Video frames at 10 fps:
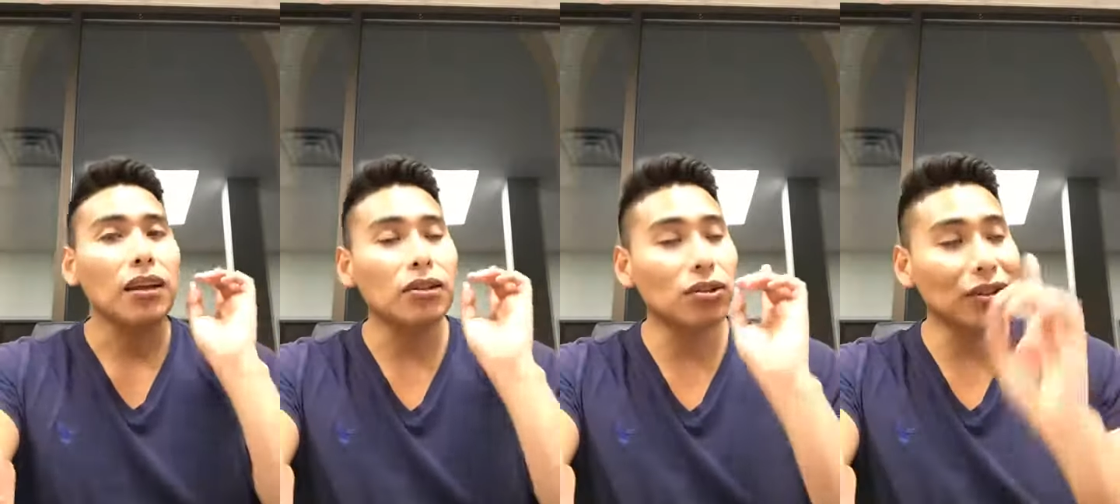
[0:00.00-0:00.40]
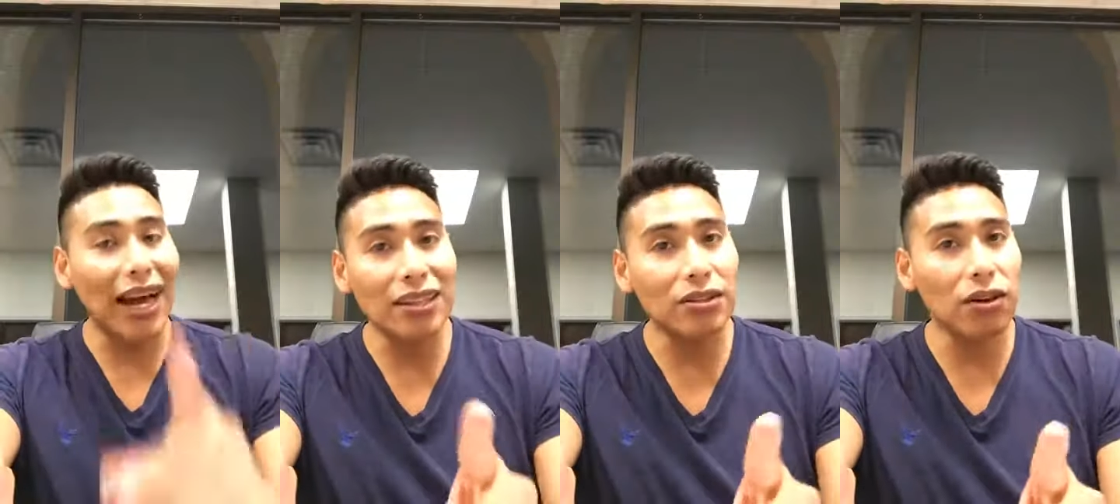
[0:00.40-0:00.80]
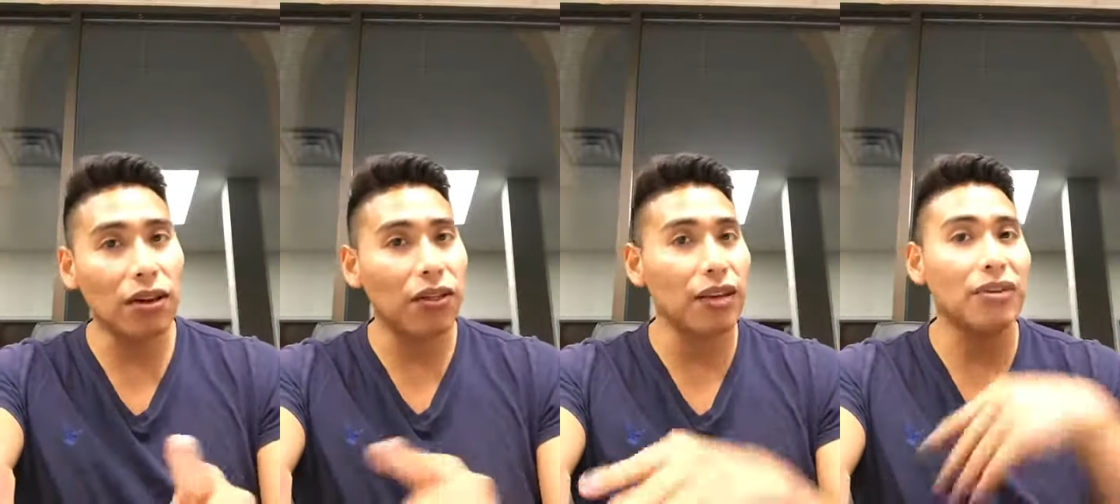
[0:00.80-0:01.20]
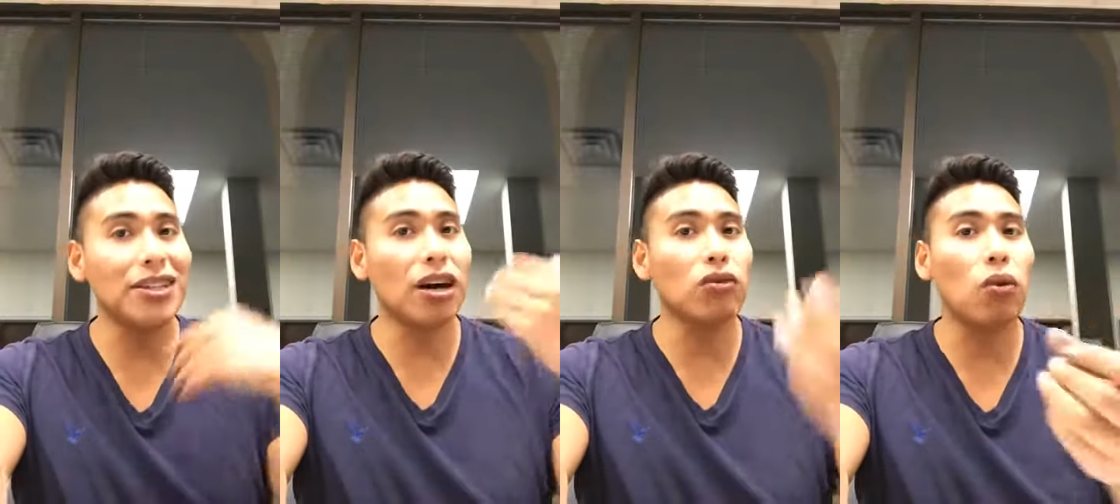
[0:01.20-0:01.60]
So that's the other thing.
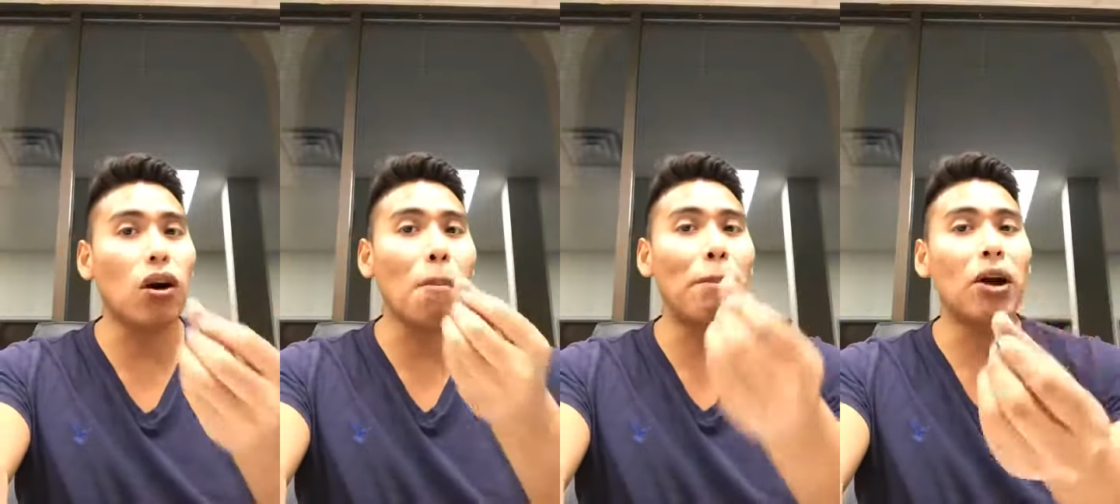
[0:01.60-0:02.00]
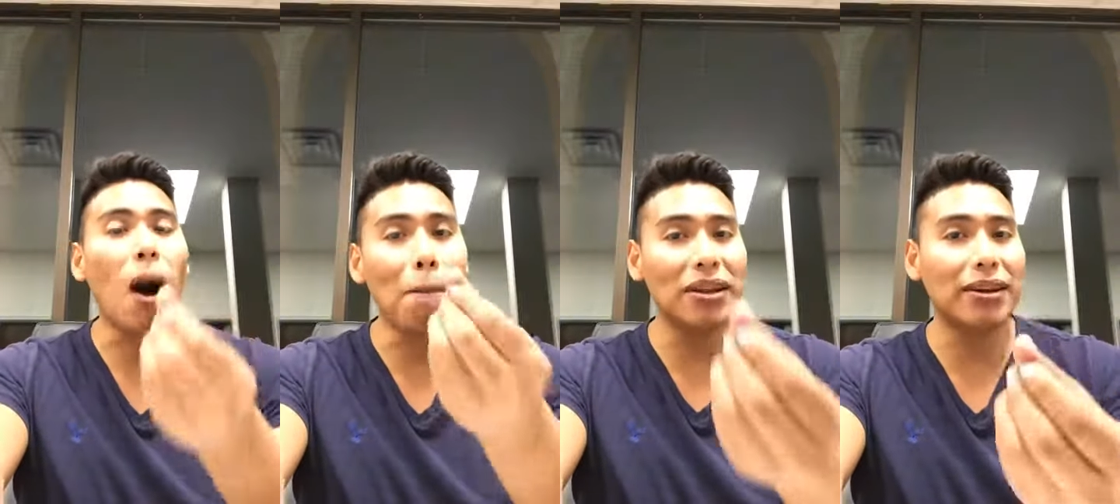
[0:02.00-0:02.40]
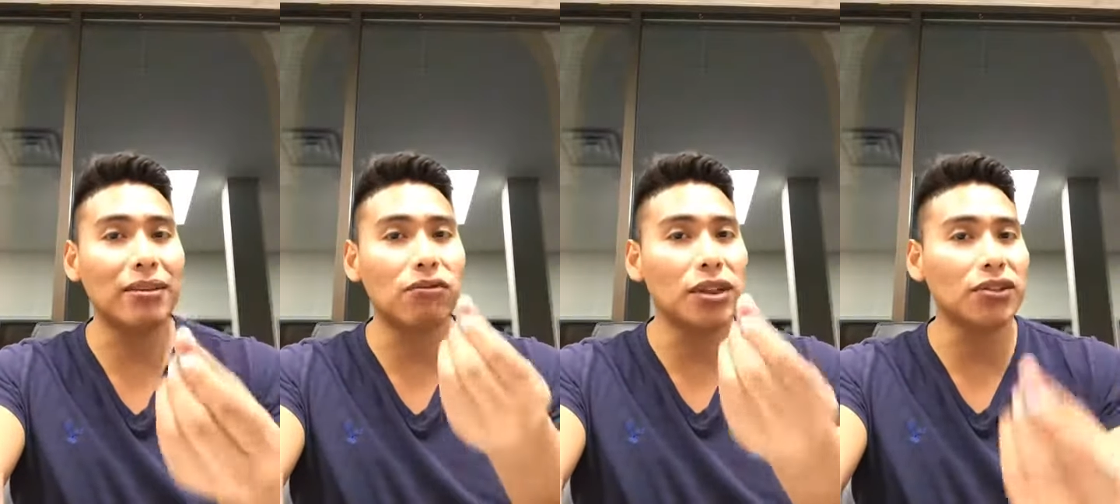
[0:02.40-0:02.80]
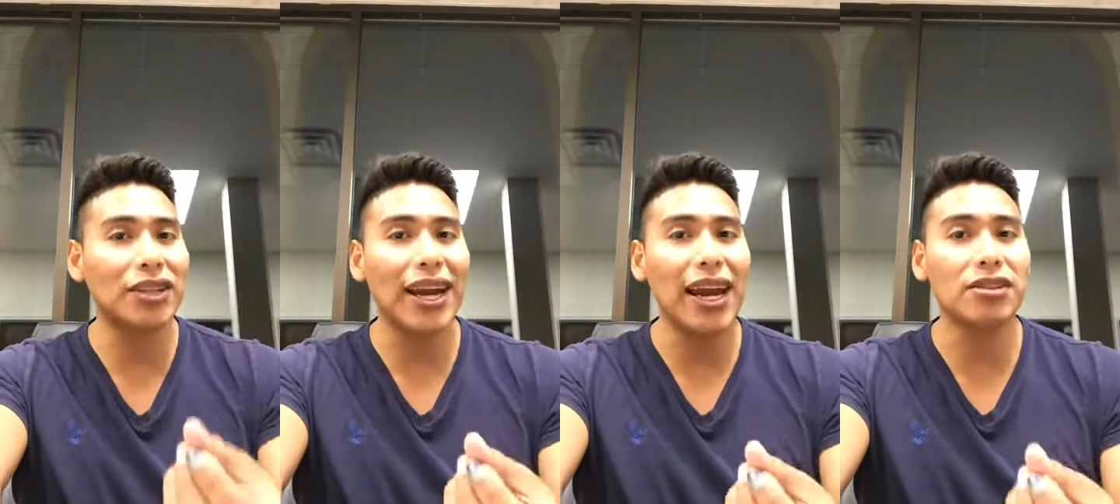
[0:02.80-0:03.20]
Reach out to a competent real
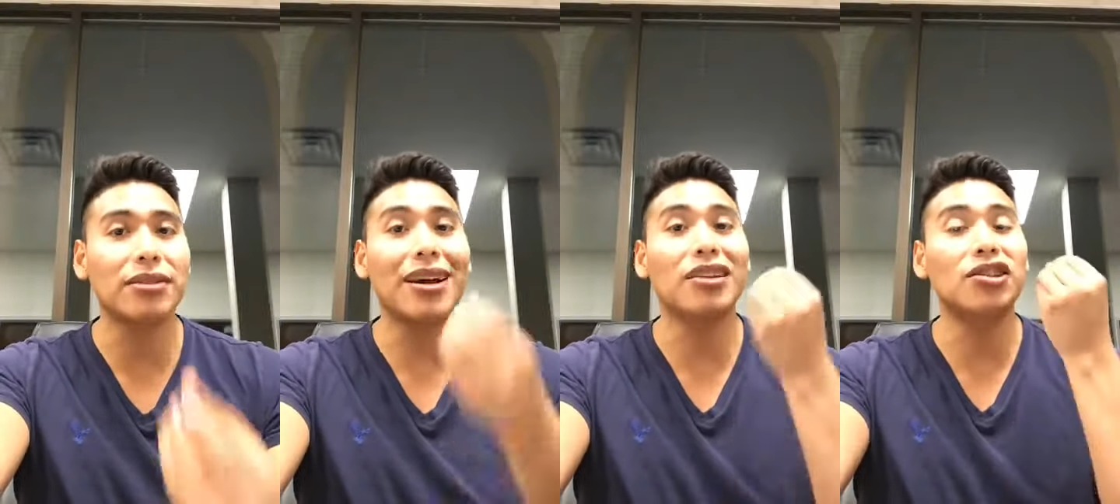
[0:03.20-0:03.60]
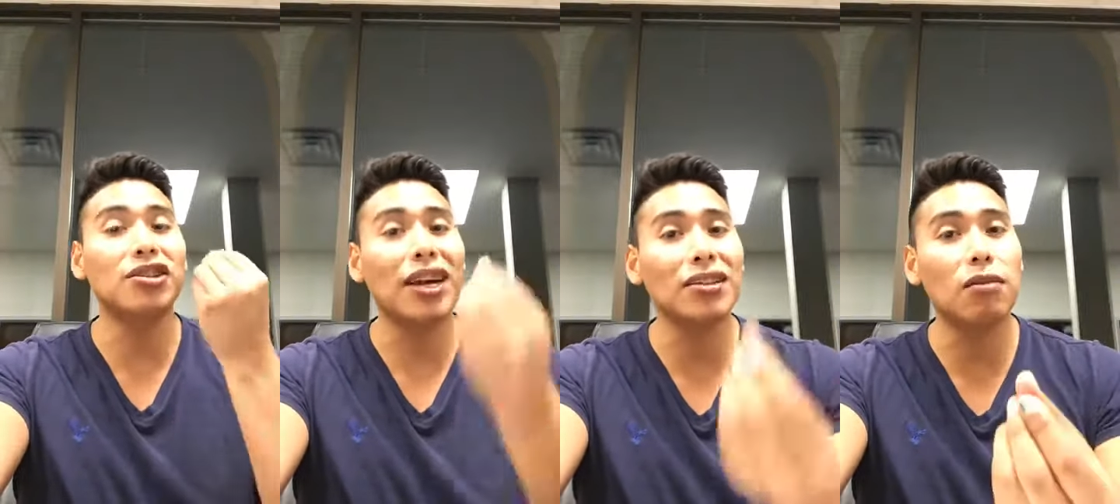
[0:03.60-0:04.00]
estate agent that understands the